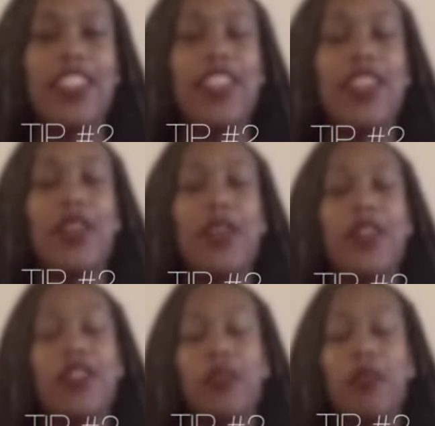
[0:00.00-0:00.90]
So
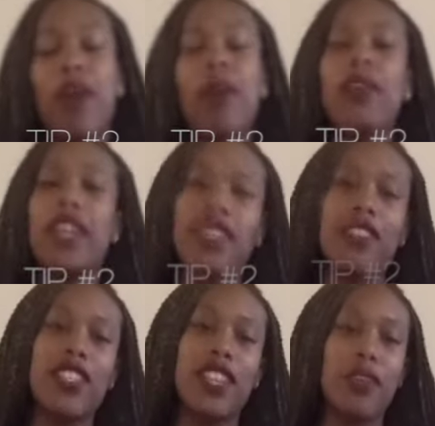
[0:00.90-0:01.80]
you probably want to give
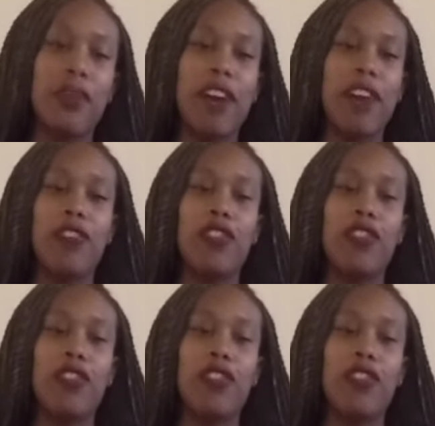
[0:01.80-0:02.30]
yourself about